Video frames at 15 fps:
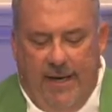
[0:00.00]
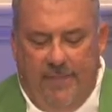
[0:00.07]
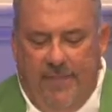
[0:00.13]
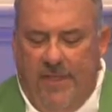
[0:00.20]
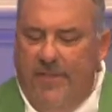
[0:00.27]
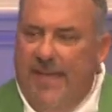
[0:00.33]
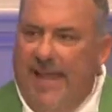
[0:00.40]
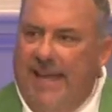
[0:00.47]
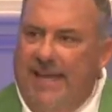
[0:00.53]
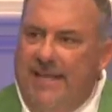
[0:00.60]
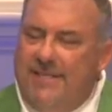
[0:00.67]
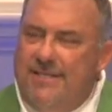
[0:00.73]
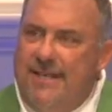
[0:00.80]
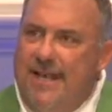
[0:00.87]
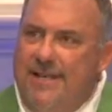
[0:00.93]
The thing
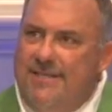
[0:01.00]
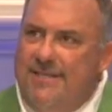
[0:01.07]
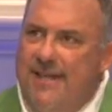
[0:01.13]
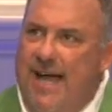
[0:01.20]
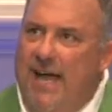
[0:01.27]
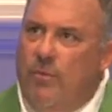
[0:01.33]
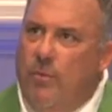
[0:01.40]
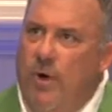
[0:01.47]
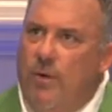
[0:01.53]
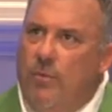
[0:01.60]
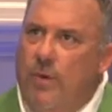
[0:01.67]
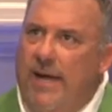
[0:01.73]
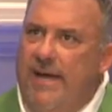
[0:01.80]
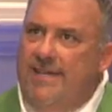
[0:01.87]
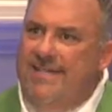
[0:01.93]
is not what
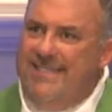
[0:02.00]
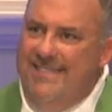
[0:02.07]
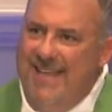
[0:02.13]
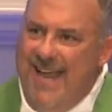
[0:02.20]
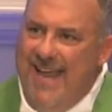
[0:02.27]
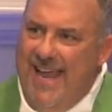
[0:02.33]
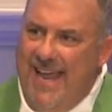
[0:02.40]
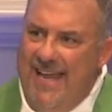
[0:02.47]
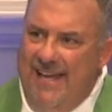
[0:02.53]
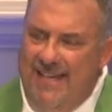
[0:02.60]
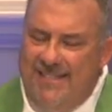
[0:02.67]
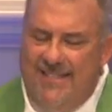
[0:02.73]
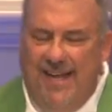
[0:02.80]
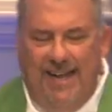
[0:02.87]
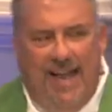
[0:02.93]
we say, and
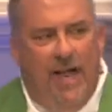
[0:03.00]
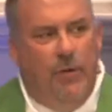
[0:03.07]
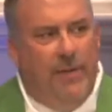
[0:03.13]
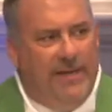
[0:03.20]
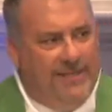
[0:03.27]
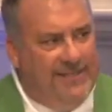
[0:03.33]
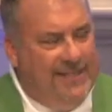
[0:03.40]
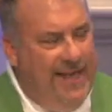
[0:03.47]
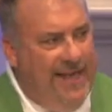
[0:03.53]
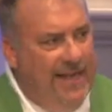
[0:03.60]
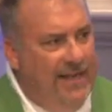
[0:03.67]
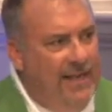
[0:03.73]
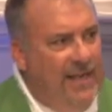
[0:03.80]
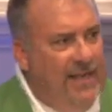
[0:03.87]
it's not how we say it,